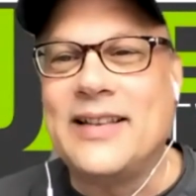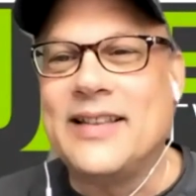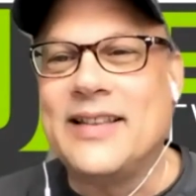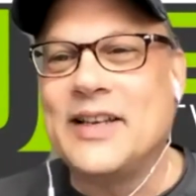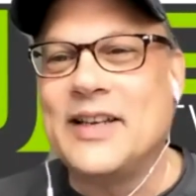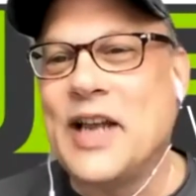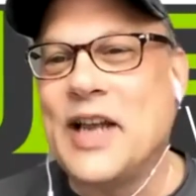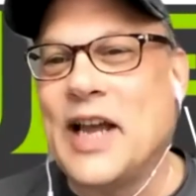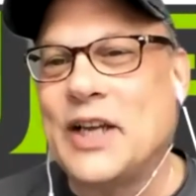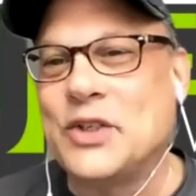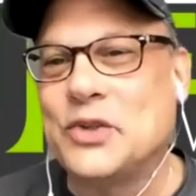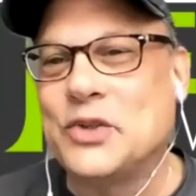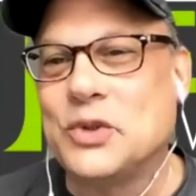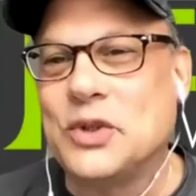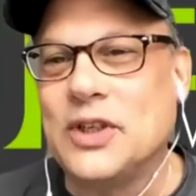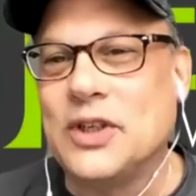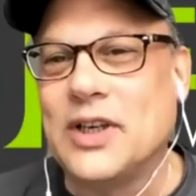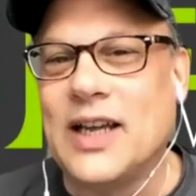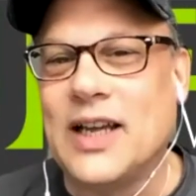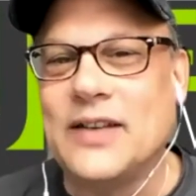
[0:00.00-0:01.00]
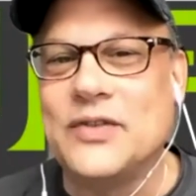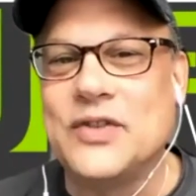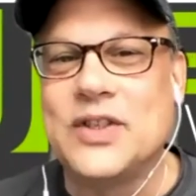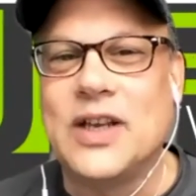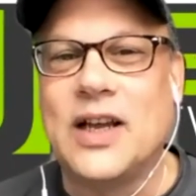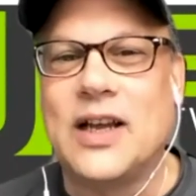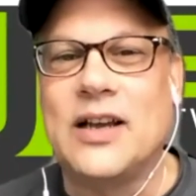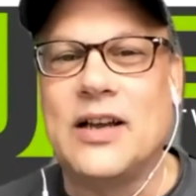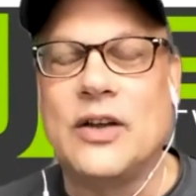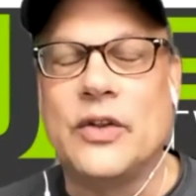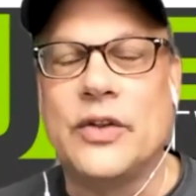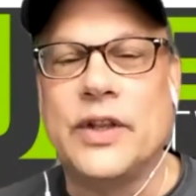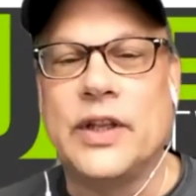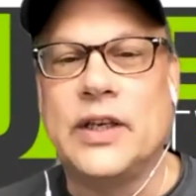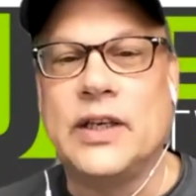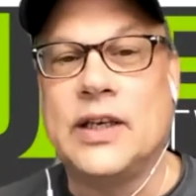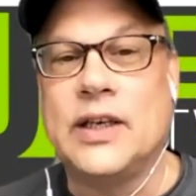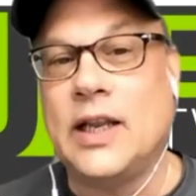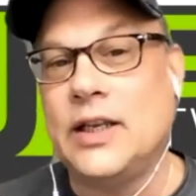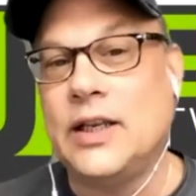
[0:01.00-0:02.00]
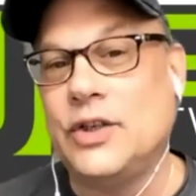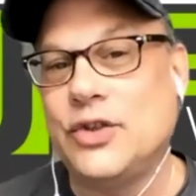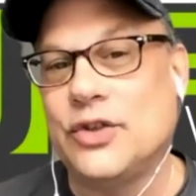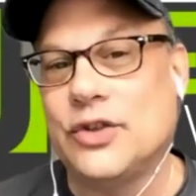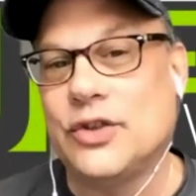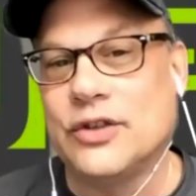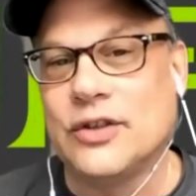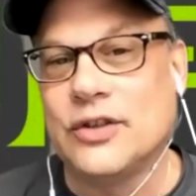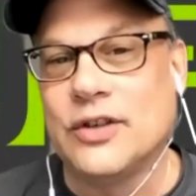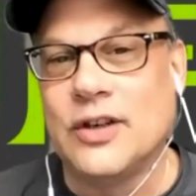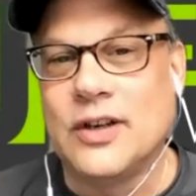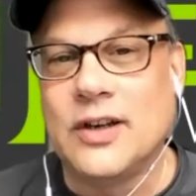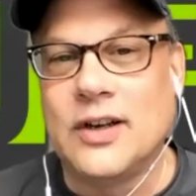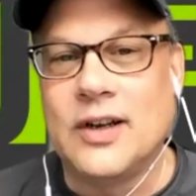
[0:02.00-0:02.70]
The natural lifestyle, the nature